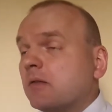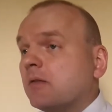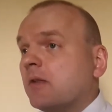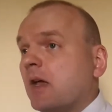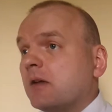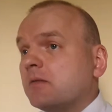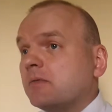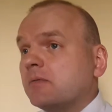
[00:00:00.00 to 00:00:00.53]

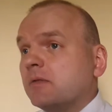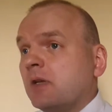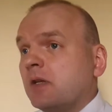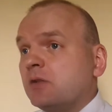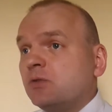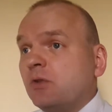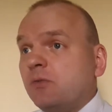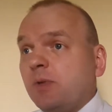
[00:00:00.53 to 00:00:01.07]
that
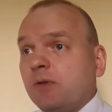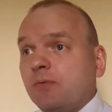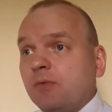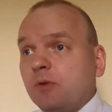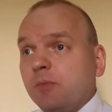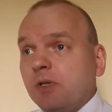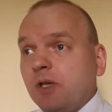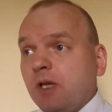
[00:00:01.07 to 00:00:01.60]
should have been
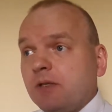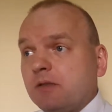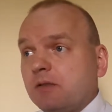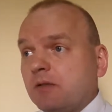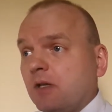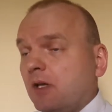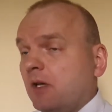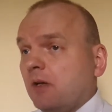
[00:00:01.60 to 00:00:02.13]
formulated,
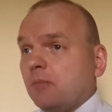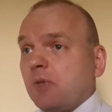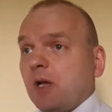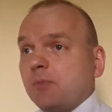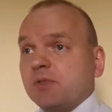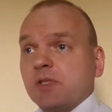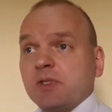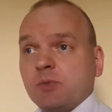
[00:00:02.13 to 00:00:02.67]

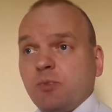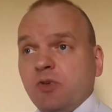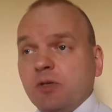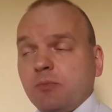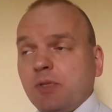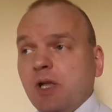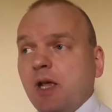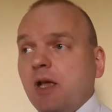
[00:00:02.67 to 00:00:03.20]
perhaps a
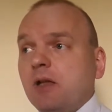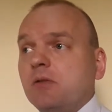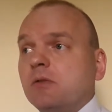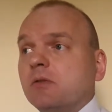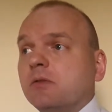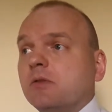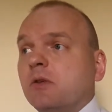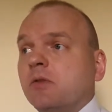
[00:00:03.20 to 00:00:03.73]
sprint plan
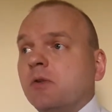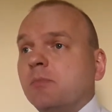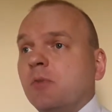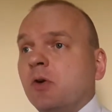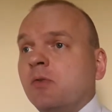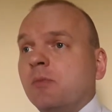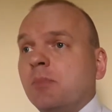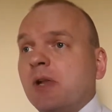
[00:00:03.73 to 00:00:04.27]

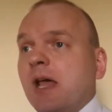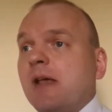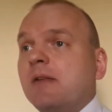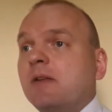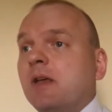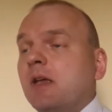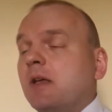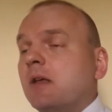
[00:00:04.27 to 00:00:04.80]
or a
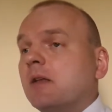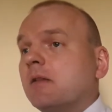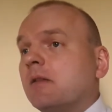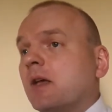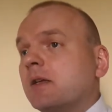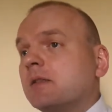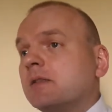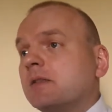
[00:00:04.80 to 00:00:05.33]
plan
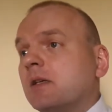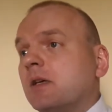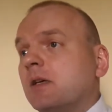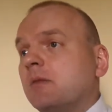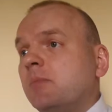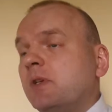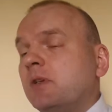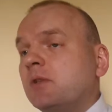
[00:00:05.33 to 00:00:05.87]
that's
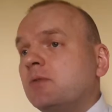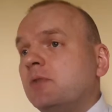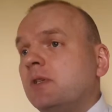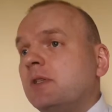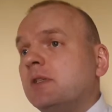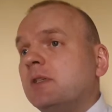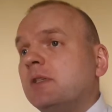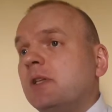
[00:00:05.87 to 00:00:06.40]
been
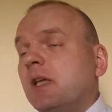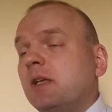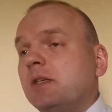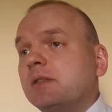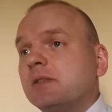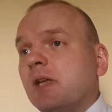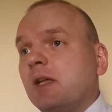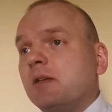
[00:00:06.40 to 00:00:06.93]
agreed in a daily
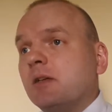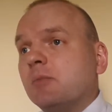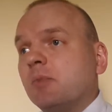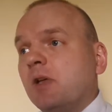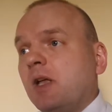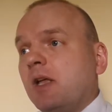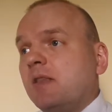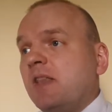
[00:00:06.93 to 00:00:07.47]
stand-up.
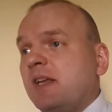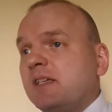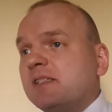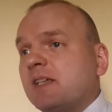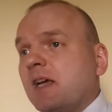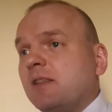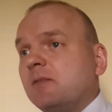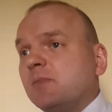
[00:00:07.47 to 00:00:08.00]
They
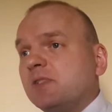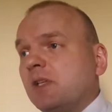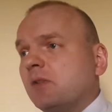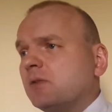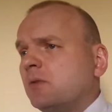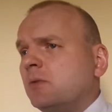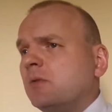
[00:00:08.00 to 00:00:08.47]
decide themselves,